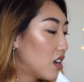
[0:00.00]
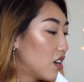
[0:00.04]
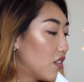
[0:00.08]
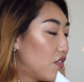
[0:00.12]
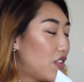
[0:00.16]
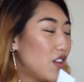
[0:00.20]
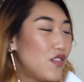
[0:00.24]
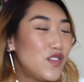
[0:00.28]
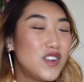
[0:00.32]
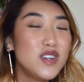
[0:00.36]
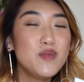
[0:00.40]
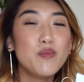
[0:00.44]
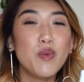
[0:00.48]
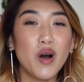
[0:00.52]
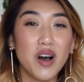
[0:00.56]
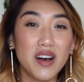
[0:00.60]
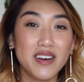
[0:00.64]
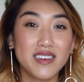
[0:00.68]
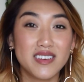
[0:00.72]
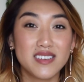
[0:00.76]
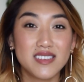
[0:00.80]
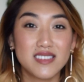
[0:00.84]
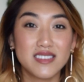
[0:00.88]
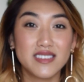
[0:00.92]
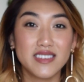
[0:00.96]
50
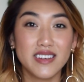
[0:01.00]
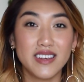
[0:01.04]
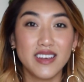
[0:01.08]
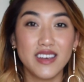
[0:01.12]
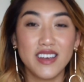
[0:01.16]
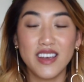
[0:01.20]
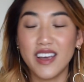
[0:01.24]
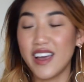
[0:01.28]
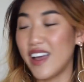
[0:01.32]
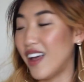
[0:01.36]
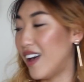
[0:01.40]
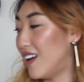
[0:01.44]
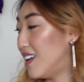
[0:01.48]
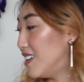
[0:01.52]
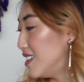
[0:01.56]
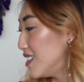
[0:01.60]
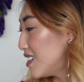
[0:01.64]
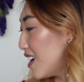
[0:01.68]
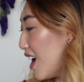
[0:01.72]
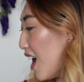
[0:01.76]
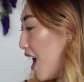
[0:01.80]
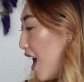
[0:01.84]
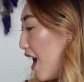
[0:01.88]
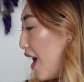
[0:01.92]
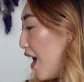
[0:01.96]
bucks. And
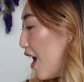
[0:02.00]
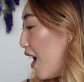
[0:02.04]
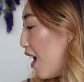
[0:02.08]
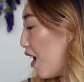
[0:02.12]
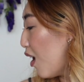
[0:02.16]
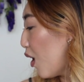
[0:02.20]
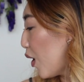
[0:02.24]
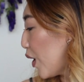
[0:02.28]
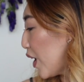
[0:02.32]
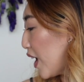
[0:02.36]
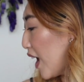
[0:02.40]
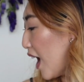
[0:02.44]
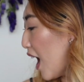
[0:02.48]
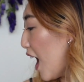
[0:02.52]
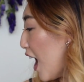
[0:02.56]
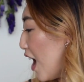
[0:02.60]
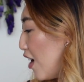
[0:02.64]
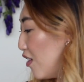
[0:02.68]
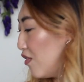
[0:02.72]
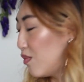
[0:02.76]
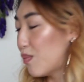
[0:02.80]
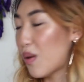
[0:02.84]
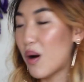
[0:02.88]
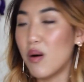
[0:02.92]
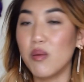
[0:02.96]
I already
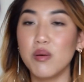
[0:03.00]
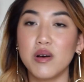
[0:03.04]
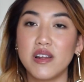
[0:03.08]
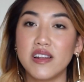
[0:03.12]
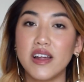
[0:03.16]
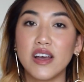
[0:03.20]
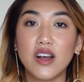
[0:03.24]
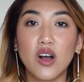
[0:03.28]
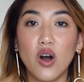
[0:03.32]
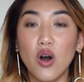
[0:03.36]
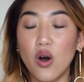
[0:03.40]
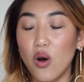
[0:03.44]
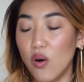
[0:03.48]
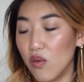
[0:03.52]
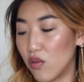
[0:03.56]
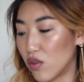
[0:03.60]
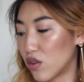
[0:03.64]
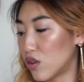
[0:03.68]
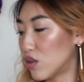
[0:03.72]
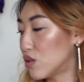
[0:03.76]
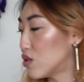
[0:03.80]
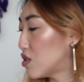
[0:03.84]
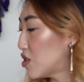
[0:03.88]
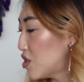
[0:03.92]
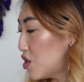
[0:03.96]
have probably like
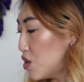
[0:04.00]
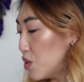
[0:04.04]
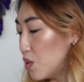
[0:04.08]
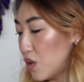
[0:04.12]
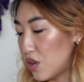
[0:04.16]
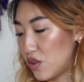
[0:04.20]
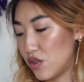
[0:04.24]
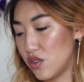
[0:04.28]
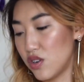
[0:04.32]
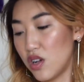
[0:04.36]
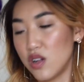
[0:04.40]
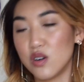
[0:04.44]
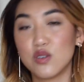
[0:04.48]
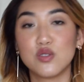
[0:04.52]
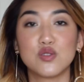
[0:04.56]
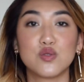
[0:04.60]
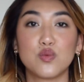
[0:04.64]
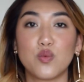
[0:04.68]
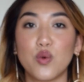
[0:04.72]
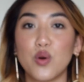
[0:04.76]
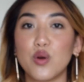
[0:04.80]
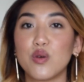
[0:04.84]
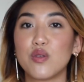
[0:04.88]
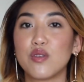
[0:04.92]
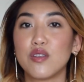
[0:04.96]
over $200
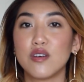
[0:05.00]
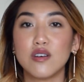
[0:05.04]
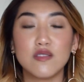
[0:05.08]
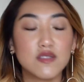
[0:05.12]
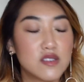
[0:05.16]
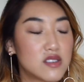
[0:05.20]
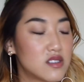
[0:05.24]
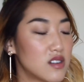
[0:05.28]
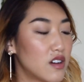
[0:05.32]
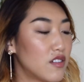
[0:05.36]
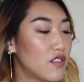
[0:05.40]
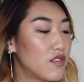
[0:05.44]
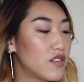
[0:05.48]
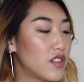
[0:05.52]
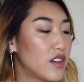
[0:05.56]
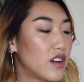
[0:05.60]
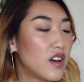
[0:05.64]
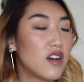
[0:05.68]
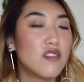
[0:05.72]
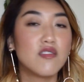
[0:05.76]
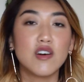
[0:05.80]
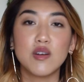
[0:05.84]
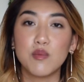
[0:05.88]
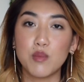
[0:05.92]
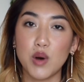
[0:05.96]
worth of stuff that
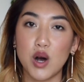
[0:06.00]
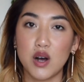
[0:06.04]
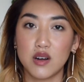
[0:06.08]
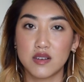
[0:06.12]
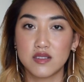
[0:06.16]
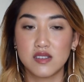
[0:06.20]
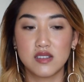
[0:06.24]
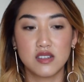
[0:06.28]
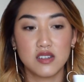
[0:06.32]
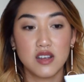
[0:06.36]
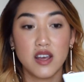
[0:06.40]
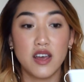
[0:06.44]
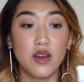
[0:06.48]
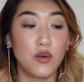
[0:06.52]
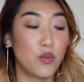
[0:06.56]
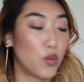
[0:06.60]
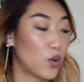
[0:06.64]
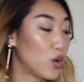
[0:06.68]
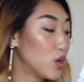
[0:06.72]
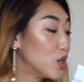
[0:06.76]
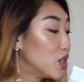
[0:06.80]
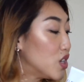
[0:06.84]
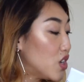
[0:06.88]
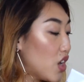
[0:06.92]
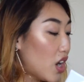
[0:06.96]
I've unboxed, and
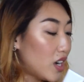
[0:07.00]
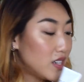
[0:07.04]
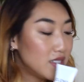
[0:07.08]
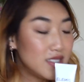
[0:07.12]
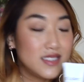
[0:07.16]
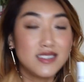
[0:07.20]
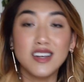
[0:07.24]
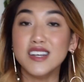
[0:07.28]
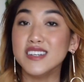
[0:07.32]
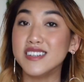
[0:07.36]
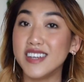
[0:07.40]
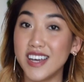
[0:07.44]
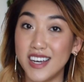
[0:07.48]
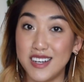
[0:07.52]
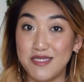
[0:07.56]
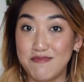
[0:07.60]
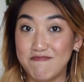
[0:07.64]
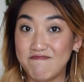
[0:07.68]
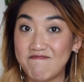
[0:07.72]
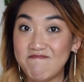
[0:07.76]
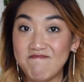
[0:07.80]
we're not done yet.